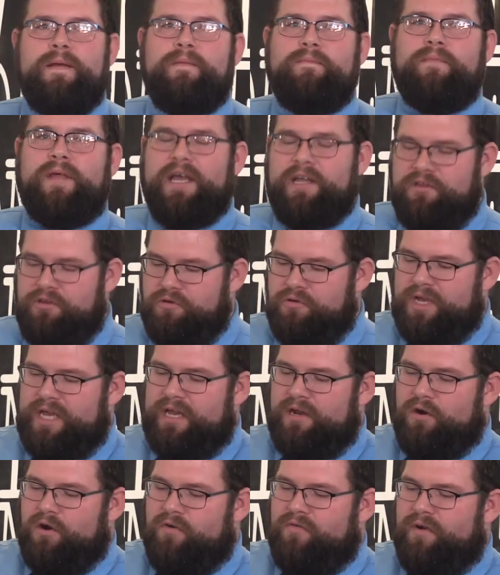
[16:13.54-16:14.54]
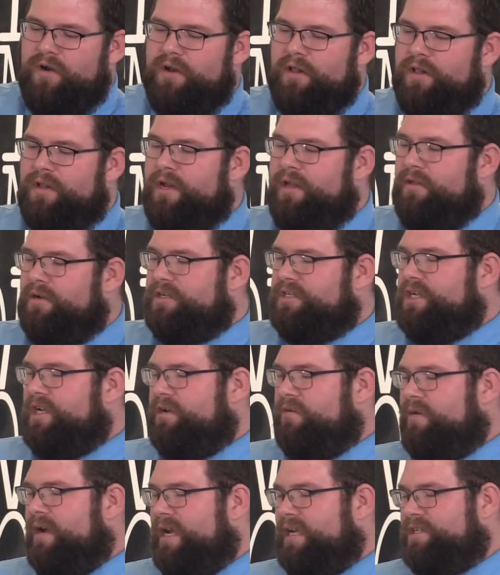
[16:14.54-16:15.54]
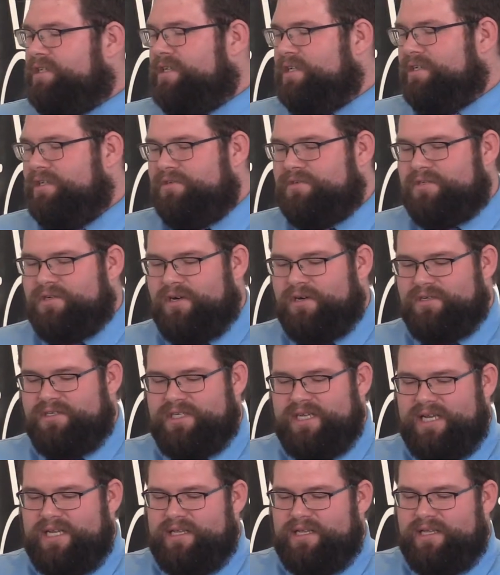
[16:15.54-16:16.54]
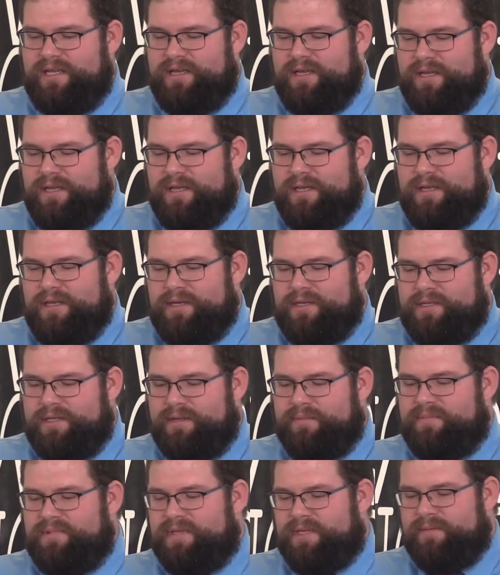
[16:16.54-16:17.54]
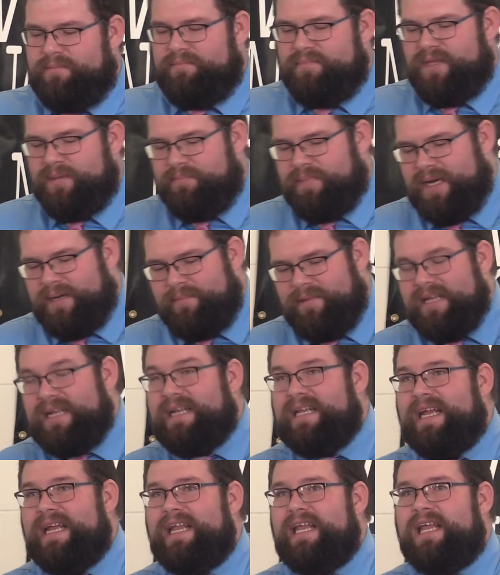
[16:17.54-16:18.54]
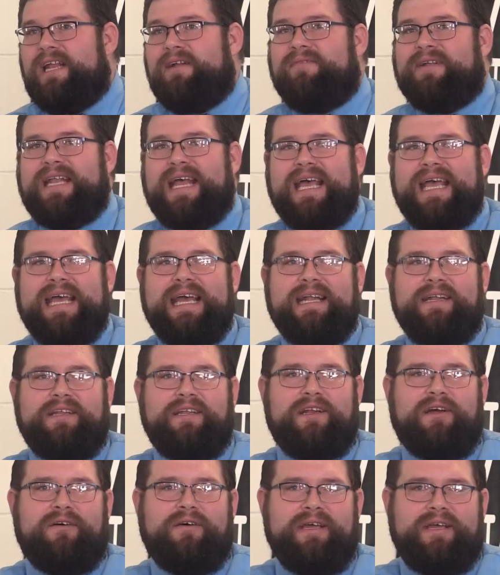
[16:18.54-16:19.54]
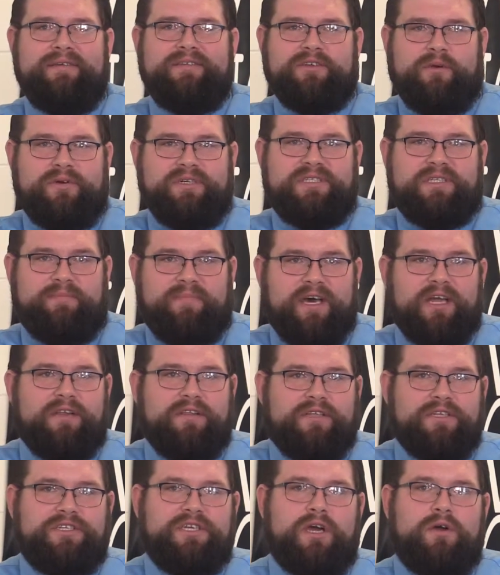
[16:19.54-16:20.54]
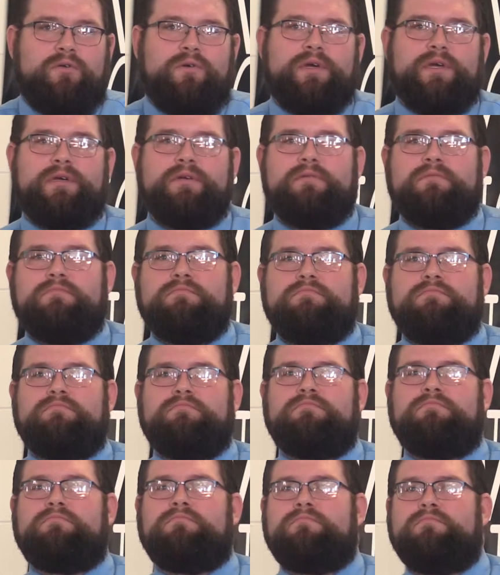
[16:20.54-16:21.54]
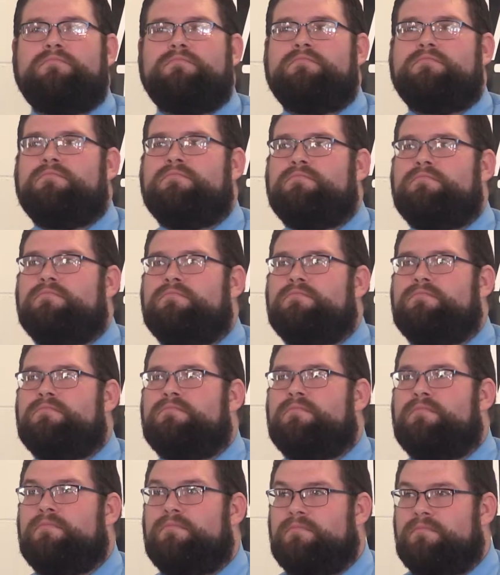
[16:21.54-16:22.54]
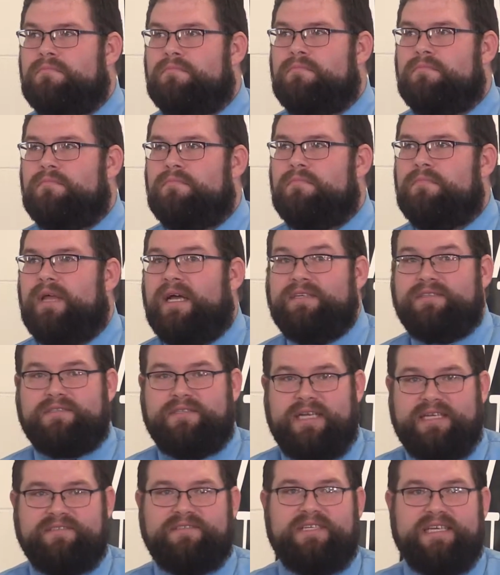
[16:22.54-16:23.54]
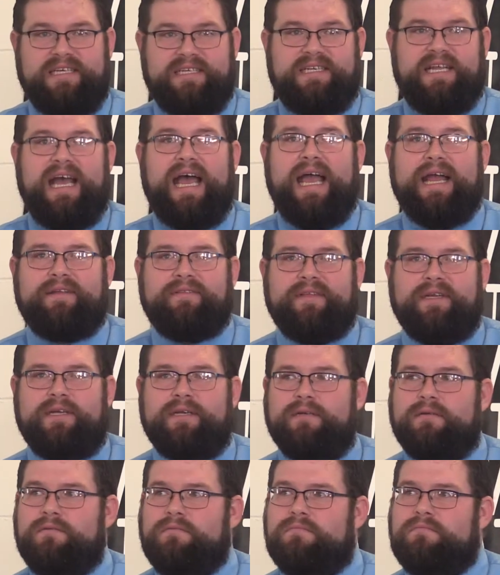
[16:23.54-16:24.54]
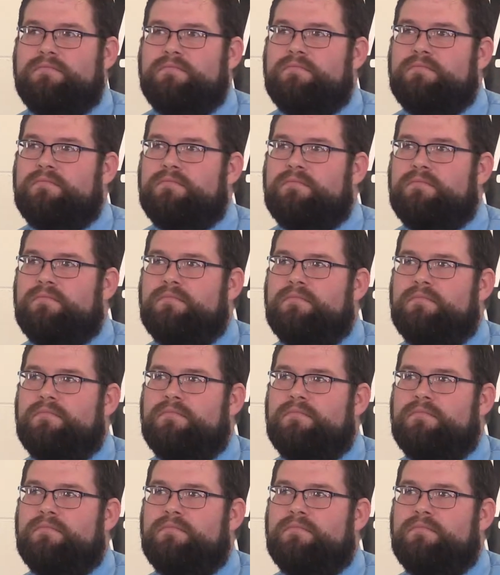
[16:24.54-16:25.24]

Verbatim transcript: Then you get over in another generation, you start seeing the, the, the, the, bubbling idiot of a dad. You know, he's always the butt of the joke. Yeah. That's, that's the attack there. That's right.